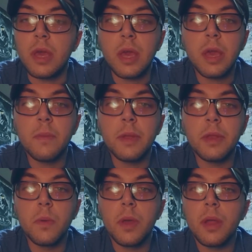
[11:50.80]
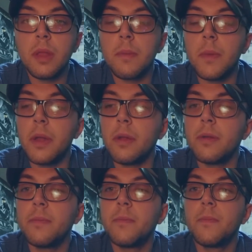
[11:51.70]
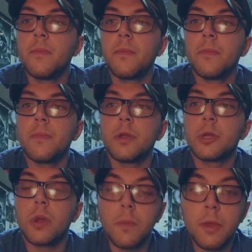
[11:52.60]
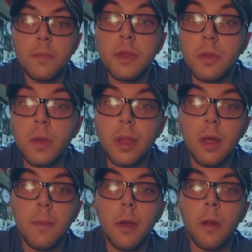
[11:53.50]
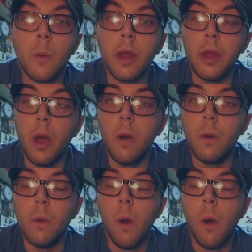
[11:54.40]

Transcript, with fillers: he could be doing a lot better. Trump could be doing a lot better. We know.